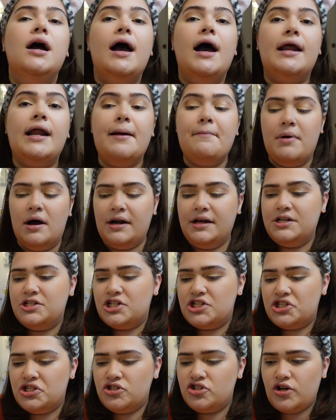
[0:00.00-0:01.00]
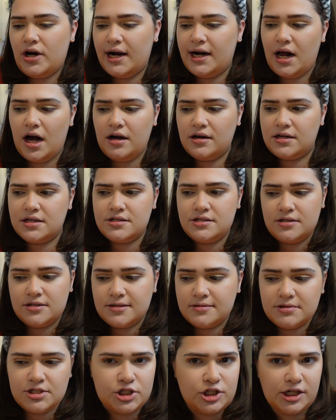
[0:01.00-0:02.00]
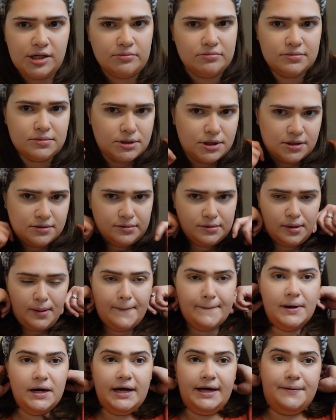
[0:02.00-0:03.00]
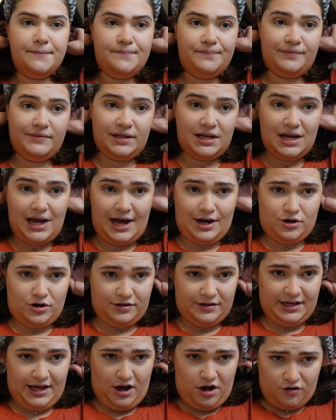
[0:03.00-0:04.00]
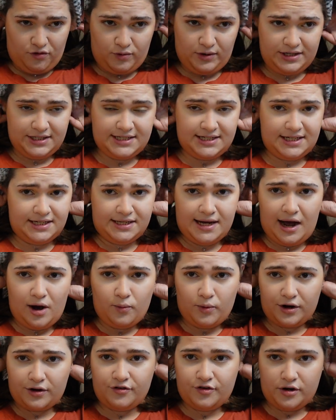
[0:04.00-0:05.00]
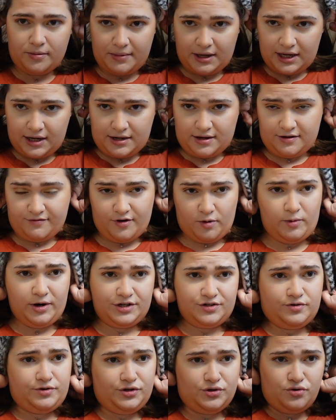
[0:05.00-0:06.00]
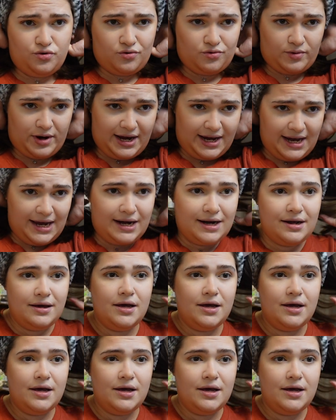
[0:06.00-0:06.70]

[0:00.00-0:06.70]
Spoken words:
And I bought it just to try it out because, you know, it was cheap, you know? But I don't know, the e.l.f. one did not work for me. If it works for you, great.